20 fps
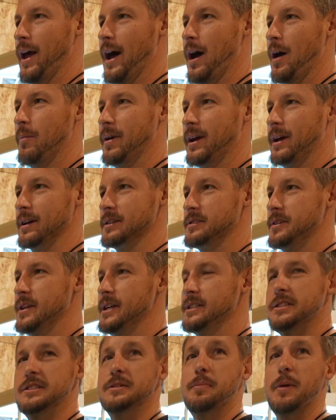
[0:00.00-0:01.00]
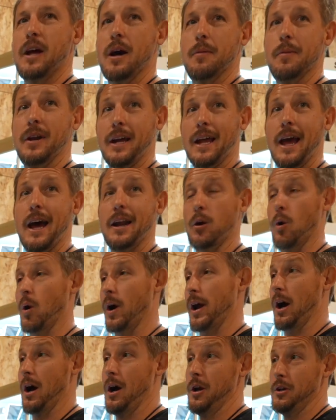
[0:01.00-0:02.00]
down because this is becoming a
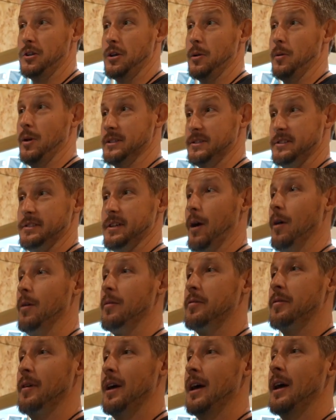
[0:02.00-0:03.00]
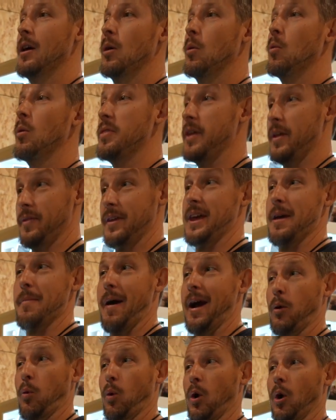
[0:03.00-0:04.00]
category unto itself within the
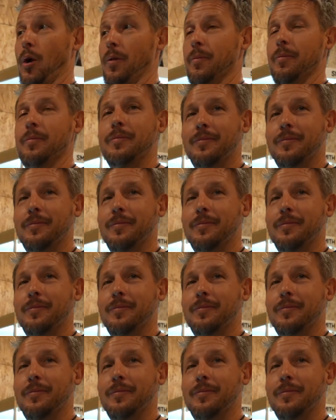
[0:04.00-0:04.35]
e-bike world.